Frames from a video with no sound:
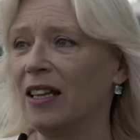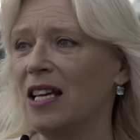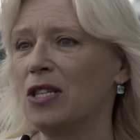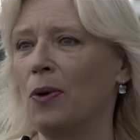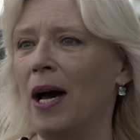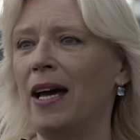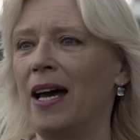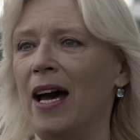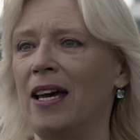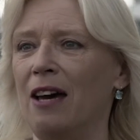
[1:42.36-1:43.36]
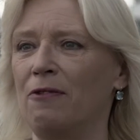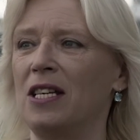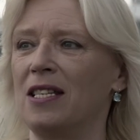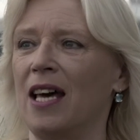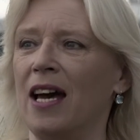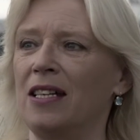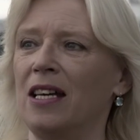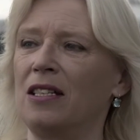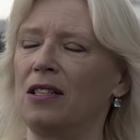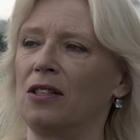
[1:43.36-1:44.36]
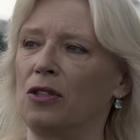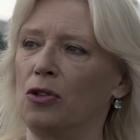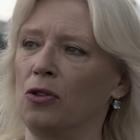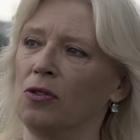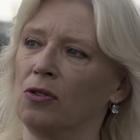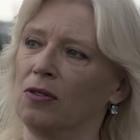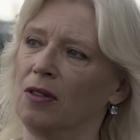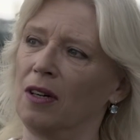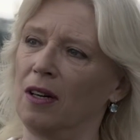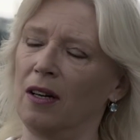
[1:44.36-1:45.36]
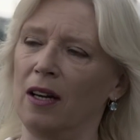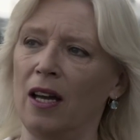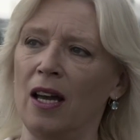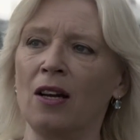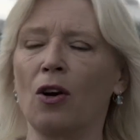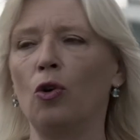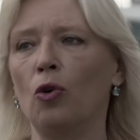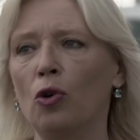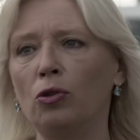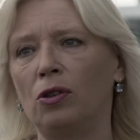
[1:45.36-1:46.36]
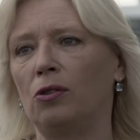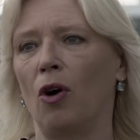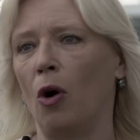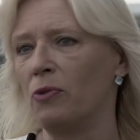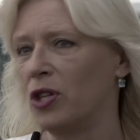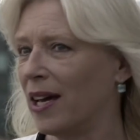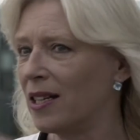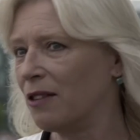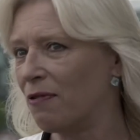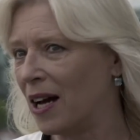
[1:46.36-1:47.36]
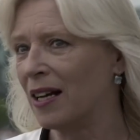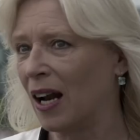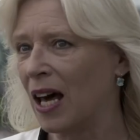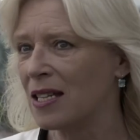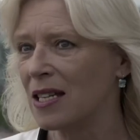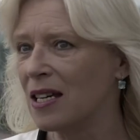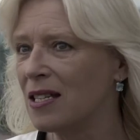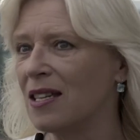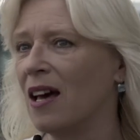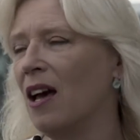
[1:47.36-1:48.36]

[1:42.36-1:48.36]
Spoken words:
That's why I have decided to include to objective analysis